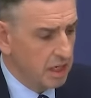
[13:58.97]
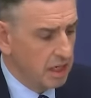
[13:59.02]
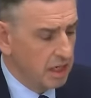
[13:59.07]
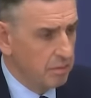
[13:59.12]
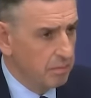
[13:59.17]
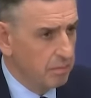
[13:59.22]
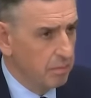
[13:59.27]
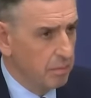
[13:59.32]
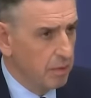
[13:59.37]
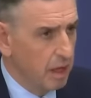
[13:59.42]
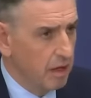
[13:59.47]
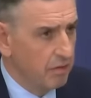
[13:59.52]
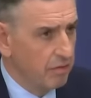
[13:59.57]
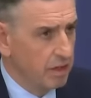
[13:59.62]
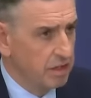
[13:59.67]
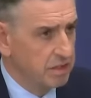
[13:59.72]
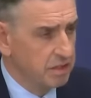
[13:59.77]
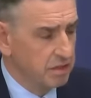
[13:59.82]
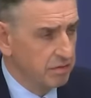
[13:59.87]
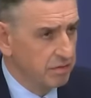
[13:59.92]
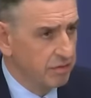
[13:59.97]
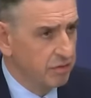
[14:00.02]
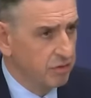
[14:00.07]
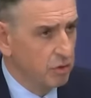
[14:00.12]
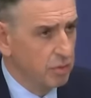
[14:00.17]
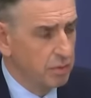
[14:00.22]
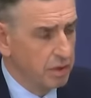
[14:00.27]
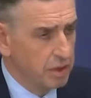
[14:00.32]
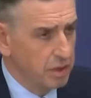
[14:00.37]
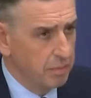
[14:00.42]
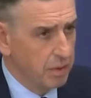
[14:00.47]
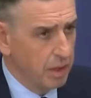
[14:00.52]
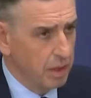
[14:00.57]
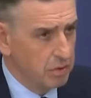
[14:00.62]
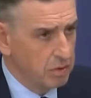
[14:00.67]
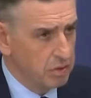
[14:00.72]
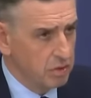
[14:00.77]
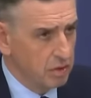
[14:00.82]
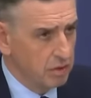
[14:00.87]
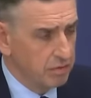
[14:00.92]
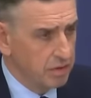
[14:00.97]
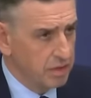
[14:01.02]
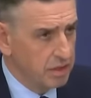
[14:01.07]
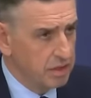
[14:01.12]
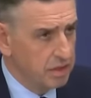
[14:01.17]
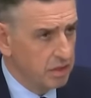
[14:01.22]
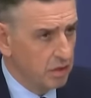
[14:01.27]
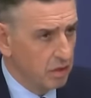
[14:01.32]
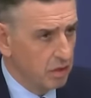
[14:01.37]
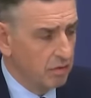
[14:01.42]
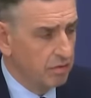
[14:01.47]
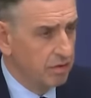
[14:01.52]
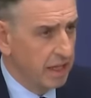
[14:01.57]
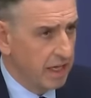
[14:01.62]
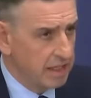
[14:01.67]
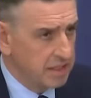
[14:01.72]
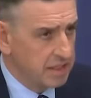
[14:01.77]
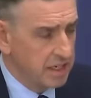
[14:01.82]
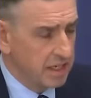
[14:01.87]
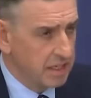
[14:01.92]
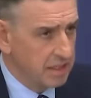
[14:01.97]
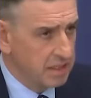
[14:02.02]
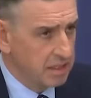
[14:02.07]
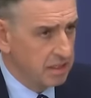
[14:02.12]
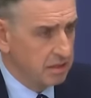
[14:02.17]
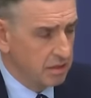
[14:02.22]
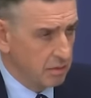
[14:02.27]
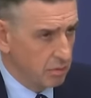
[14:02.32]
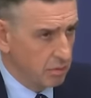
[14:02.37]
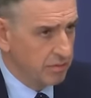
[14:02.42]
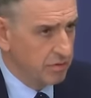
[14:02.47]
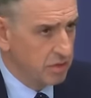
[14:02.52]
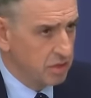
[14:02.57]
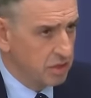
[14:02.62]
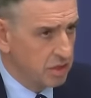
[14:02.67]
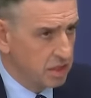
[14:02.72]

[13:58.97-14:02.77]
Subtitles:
of us informing the post office of that data that we've